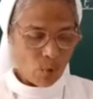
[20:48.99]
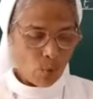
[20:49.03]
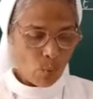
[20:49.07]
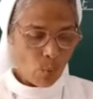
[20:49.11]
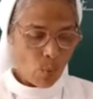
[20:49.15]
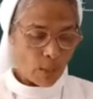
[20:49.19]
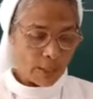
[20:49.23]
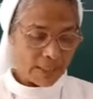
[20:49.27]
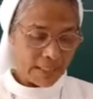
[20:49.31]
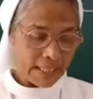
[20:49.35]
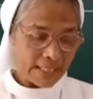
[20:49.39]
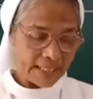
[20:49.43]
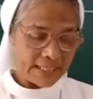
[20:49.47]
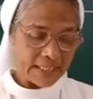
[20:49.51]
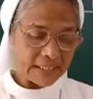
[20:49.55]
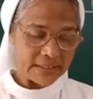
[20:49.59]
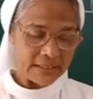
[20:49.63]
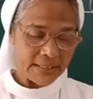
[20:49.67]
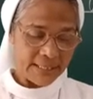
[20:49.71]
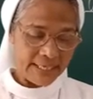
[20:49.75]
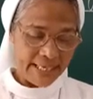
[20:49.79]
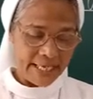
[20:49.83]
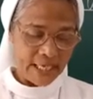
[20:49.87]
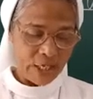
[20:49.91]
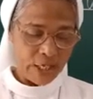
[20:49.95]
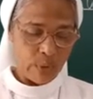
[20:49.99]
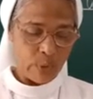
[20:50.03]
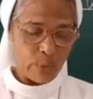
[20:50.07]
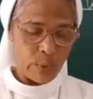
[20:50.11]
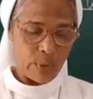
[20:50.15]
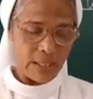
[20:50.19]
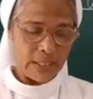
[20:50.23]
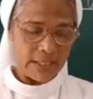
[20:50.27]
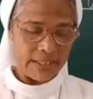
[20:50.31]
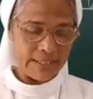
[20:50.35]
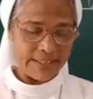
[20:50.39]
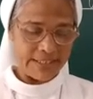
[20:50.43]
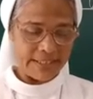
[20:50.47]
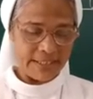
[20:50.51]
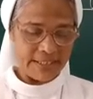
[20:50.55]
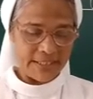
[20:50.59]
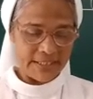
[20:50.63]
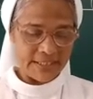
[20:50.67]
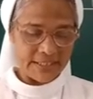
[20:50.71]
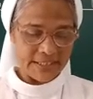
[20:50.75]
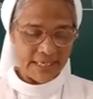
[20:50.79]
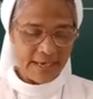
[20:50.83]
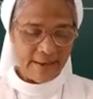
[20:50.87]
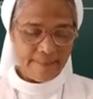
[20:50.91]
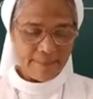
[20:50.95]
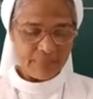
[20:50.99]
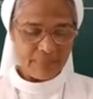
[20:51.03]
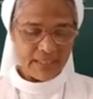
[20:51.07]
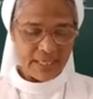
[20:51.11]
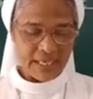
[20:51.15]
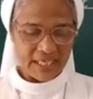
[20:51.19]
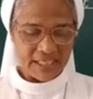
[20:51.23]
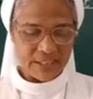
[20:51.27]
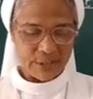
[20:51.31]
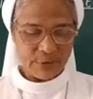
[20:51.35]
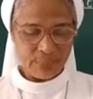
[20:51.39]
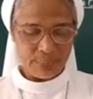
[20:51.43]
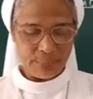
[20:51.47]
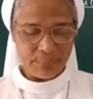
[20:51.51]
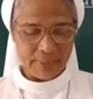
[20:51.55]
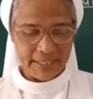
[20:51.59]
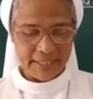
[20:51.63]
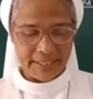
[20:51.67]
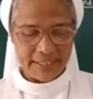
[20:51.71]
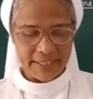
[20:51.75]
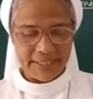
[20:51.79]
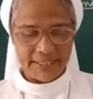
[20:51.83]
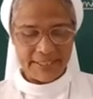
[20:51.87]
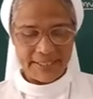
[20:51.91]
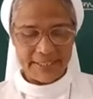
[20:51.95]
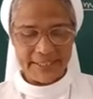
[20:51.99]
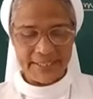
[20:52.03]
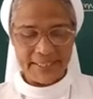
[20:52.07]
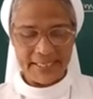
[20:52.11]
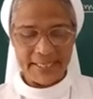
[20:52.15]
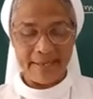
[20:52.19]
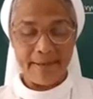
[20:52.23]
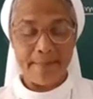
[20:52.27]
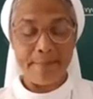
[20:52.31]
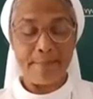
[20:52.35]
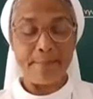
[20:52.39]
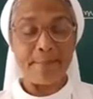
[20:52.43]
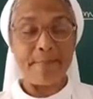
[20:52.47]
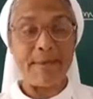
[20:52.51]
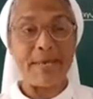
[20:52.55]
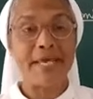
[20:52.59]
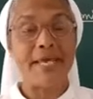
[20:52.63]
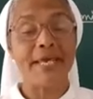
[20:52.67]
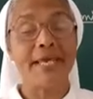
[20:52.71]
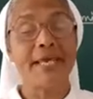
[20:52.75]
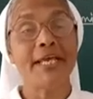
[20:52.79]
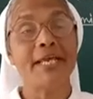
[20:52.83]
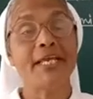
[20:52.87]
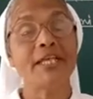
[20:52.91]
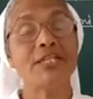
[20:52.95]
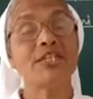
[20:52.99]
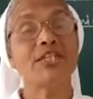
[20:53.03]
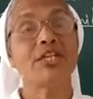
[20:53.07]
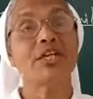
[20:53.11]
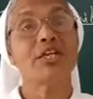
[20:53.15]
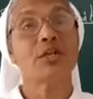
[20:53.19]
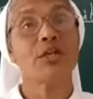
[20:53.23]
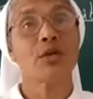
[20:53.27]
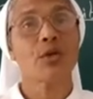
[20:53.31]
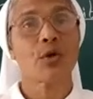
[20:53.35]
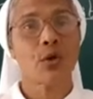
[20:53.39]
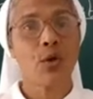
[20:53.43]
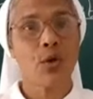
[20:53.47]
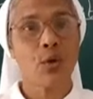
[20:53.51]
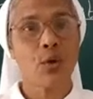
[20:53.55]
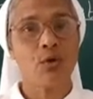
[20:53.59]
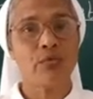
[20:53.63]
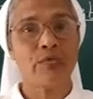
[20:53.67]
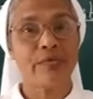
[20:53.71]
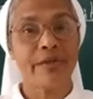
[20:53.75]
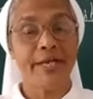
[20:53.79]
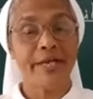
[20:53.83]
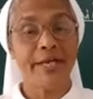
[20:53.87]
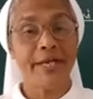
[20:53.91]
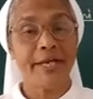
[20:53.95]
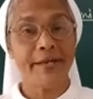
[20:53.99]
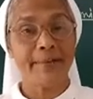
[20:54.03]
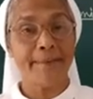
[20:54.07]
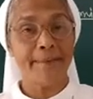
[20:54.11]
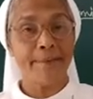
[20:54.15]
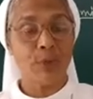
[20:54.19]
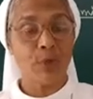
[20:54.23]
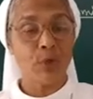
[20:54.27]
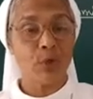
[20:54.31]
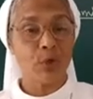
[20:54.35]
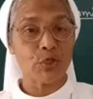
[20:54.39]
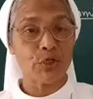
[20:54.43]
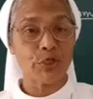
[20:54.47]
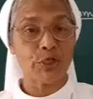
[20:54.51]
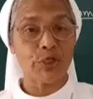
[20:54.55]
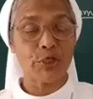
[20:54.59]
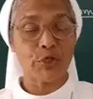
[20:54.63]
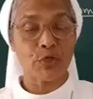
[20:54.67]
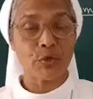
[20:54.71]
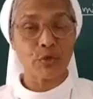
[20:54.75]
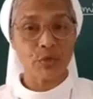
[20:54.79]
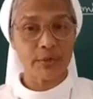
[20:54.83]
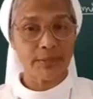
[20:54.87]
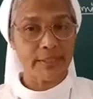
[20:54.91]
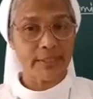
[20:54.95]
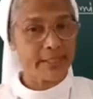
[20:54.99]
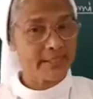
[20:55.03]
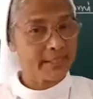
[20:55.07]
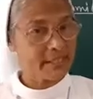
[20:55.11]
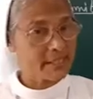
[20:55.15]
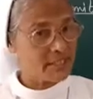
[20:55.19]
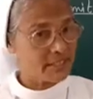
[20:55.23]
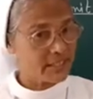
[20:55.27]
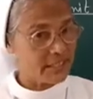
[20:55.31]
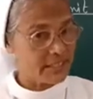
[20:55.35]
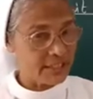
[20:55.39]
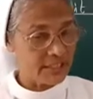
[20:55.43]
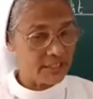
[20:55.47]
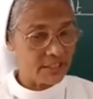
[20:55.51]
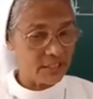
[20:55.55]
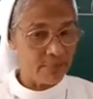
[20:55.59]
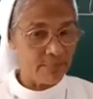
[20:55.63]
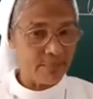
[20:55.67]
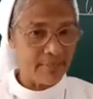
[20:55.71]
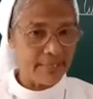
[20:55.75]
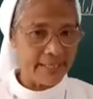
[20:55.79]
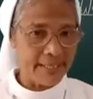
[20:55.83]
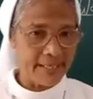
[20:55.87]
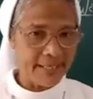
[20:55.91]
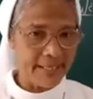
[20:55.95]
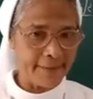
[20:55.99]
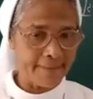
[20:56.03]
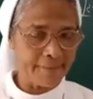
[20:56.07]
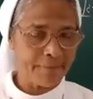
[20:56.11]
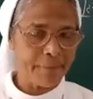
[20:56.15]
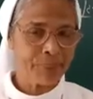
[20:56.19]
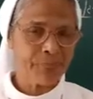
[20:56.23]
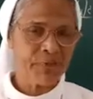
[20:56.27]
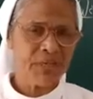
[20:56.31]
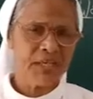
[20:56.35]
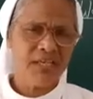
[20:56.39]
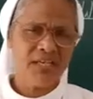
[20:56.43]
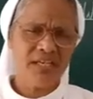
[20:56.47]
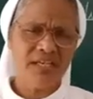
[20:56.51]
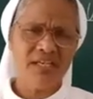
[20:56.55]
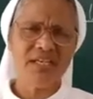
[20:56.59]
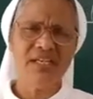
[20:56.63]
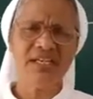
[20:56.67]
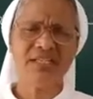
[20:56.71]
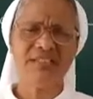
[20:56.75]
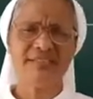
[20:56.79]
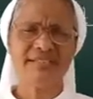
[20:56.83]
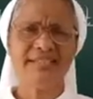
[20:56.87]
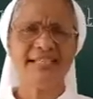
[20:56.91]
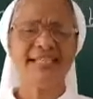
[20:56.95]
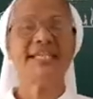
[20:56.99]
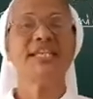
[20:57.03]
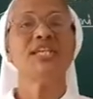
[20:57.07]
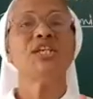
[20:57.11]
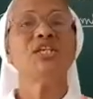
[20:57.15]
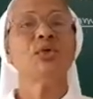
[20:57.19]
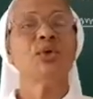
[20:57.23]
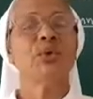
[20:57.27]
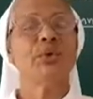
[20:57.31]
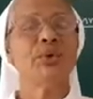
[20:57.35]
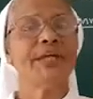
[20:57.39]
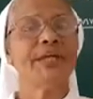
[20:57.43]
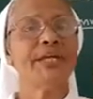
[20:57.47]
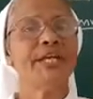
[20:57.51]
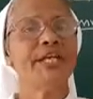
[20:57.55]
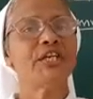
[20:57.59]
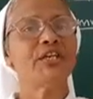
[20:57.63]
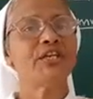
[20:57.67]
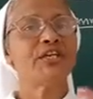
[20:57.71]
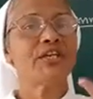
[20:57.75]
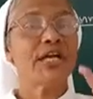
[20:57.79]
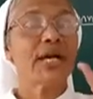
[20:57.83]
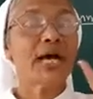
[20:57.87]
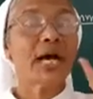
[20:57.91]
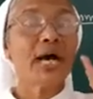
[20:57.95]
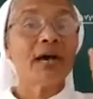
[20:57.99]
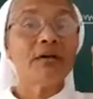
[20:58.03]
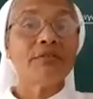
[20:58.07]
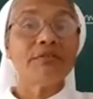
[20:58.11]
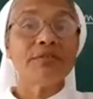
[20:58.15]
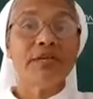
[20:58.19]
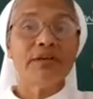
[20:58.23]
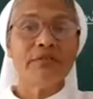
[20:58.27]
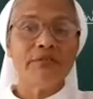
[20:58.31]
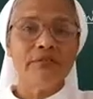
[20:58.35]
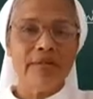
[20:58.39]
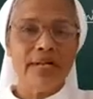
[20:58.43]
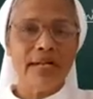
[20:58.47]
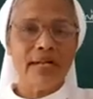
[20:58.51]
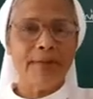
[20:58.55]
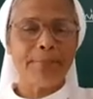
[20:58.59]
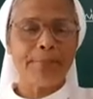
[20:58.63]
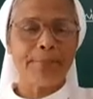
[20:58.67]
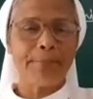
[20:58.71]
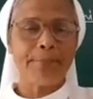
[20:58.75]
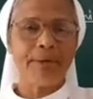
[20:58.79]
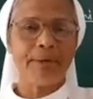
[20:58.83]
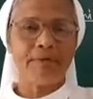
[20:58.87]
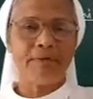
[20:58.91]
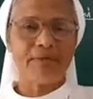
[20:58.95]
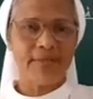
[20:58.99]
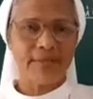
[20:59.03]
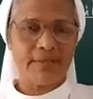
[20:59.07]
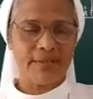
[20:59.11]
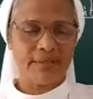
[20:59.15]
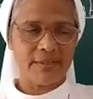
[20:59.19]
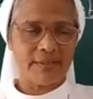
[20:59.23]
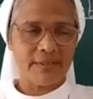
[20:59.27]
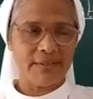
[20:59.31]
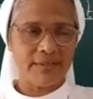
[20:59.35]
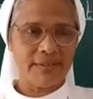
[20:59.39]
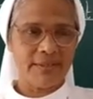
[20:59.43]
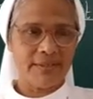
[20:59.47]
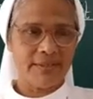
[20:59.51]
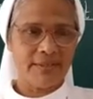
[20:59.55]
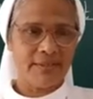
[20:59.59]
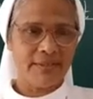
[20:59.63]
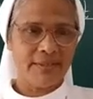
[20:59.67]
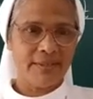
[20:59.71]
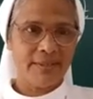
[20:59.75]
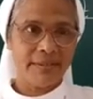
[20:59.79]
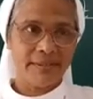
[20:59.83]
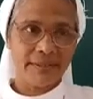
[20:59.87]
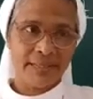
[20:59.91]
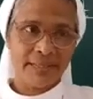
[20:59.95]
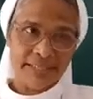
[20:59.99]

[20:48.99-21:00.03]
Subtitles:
What are the 3 qualities that played a major role, very important role? That I said in the beginning. Anything you need to have the willpower.